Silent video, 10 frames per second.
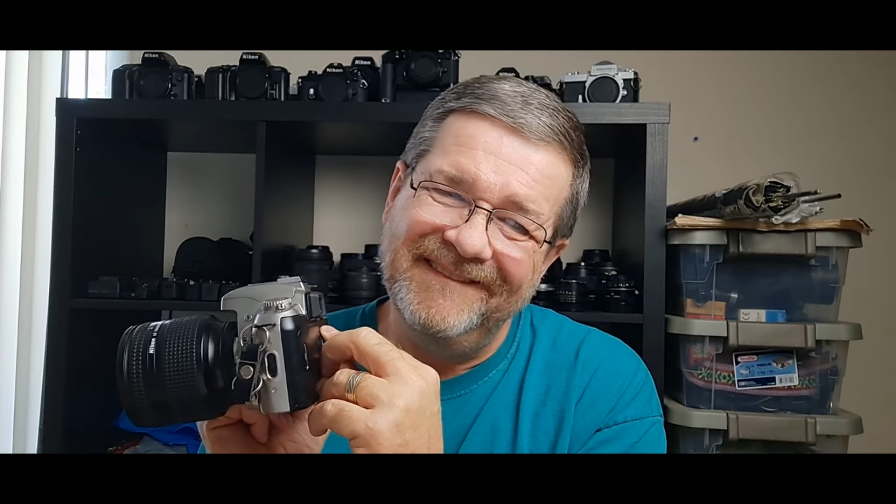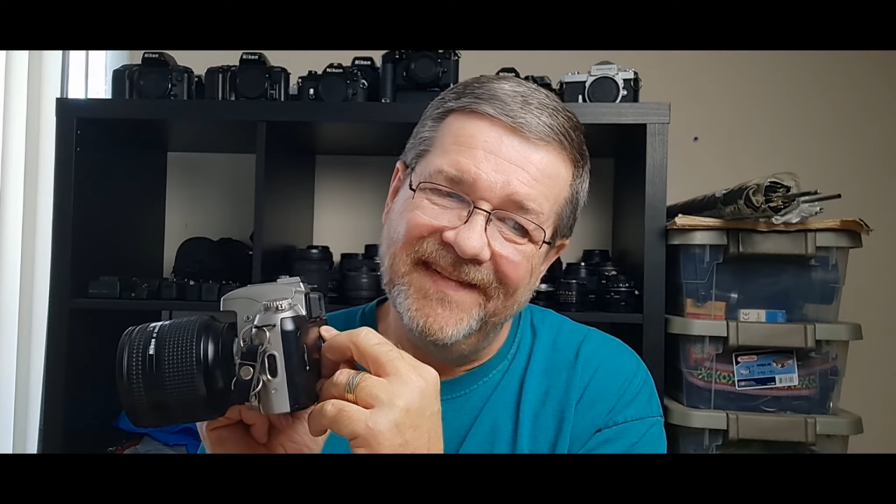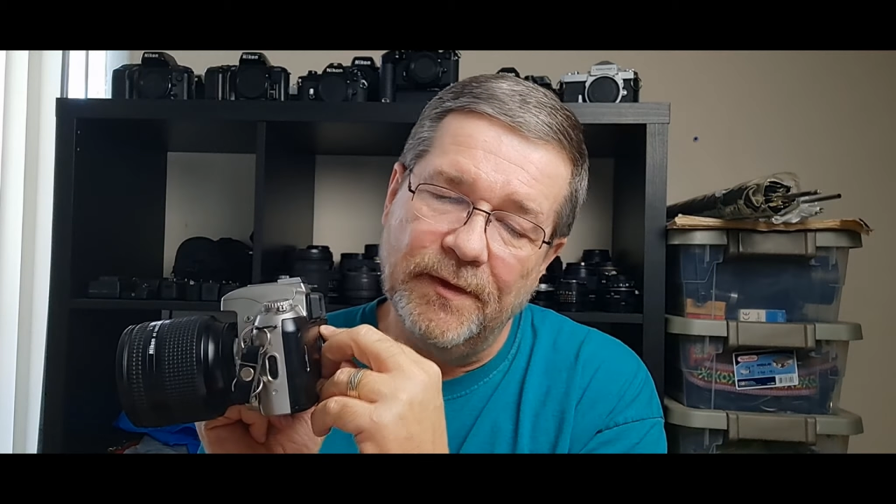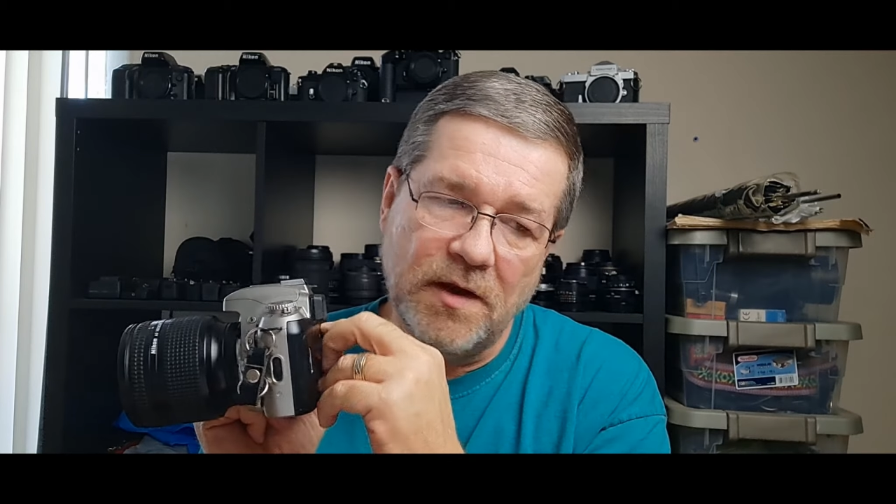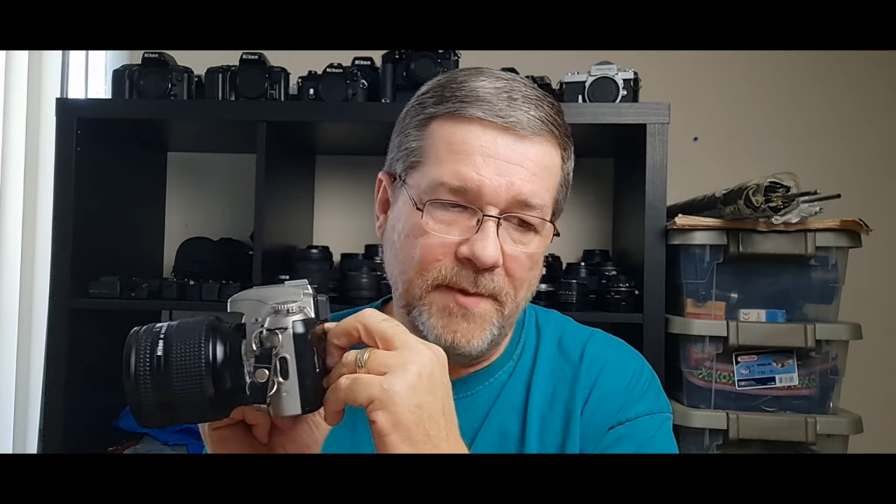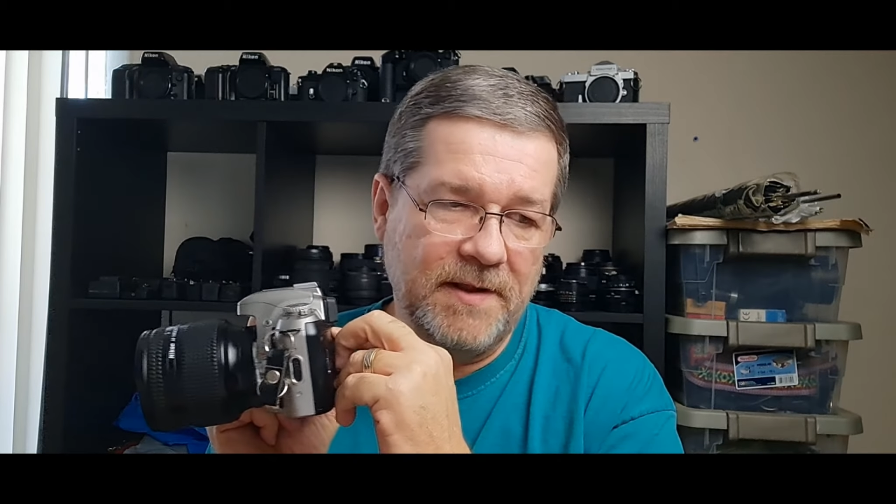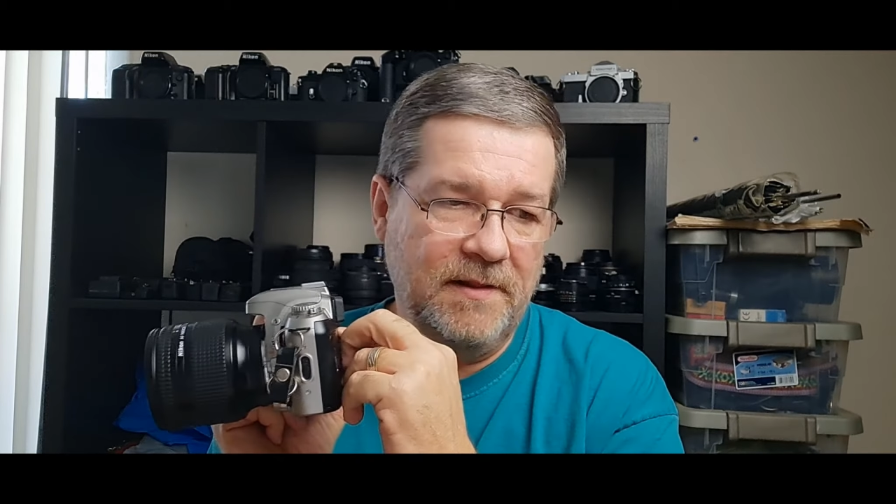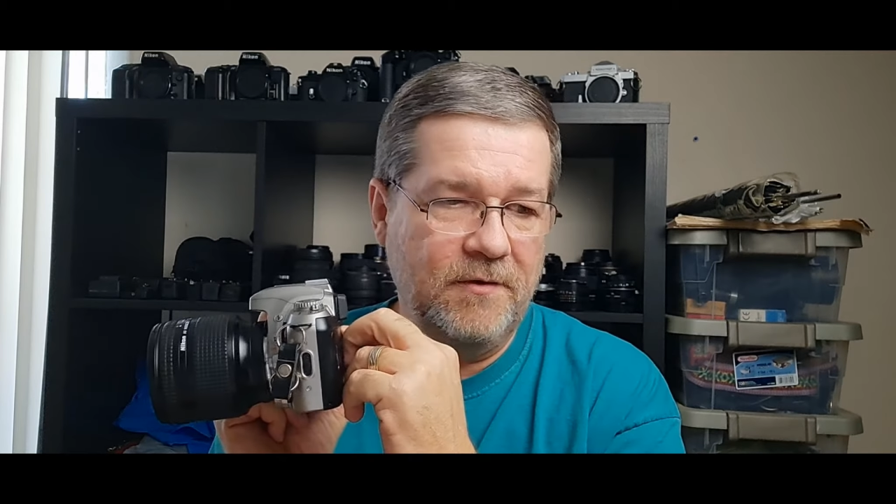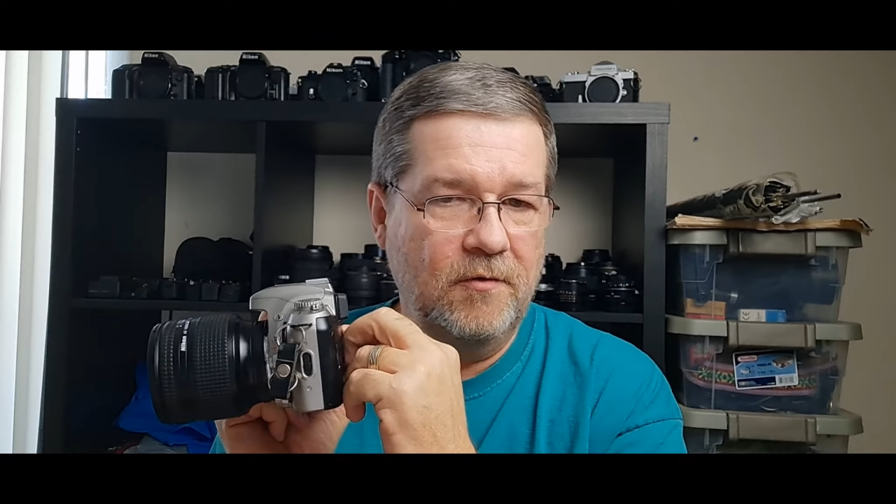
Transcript: well, come on, click